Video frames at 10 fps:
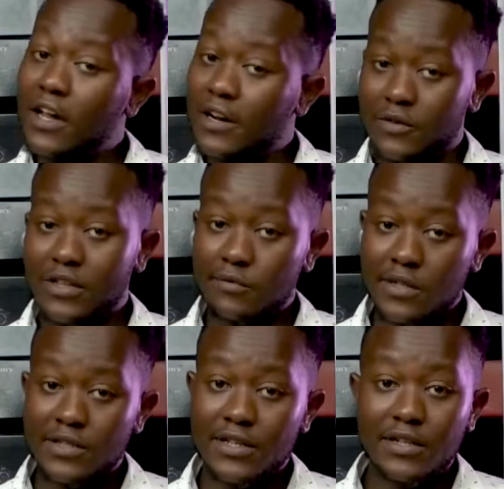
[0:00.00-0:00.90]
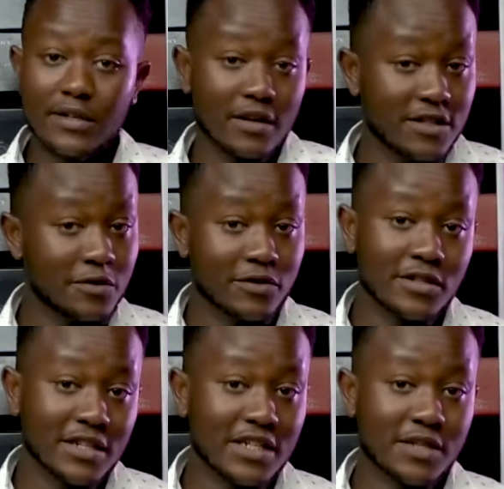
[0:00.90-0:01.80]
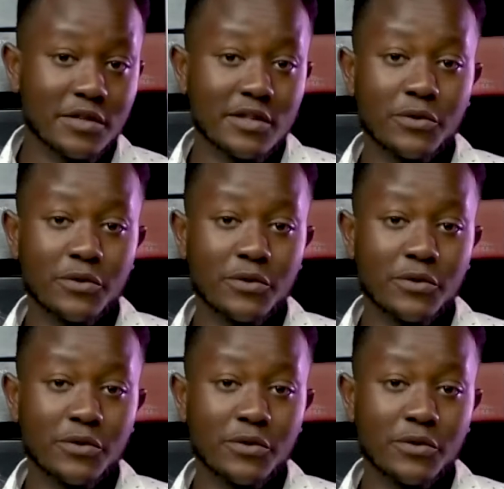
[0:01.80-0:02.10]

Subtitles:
Now, with that being said, let's move into ATEM Mini